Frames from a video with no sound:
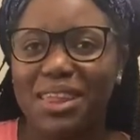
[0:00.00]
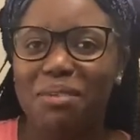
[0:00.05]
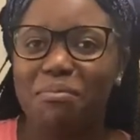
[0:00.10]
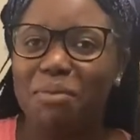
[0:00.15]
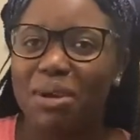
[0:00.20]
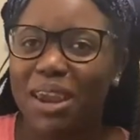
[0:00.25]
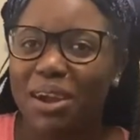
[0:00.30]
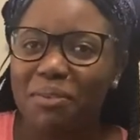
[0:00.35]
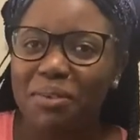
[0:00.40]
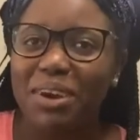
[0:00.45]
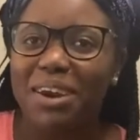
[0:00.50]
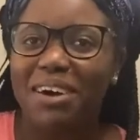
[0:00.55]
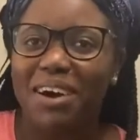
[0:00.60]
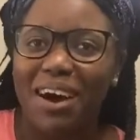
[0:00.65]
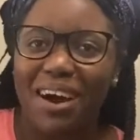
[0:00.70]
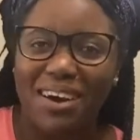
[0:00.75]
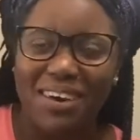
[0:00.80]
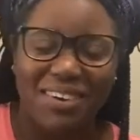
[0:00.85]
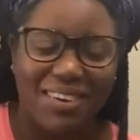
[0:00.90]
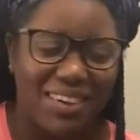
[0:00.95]
but I would
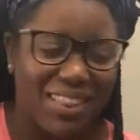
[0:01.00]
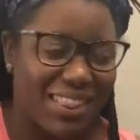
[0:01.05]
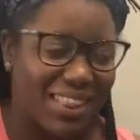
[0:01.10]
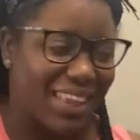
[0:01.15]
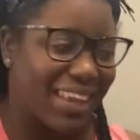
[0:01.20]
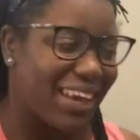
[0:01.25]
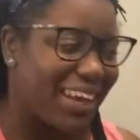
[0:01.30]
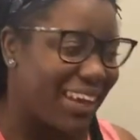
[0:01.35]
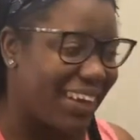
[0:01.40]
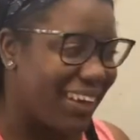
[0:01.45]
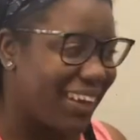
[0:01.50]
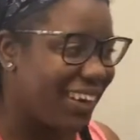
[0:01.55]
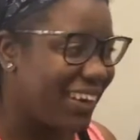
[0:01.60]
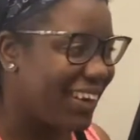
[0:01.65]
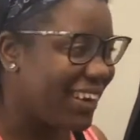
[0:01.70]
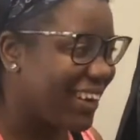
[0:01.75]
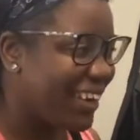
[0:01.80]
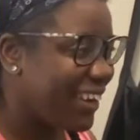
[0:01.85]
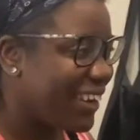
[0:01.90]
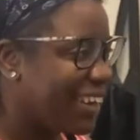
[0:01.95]
have understood. You didn't.
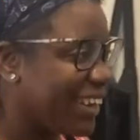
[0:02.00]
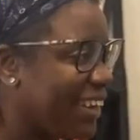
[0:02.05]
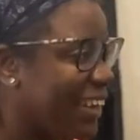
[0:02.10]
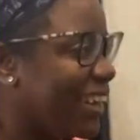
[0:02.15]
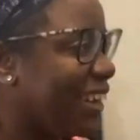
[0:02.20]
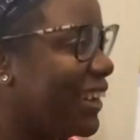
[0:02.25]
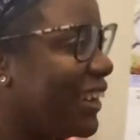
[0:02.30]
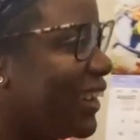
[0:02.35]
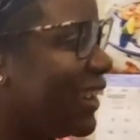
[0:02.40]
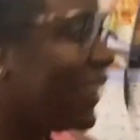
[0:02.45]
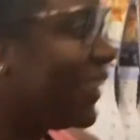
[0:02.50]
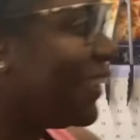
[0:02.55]
No,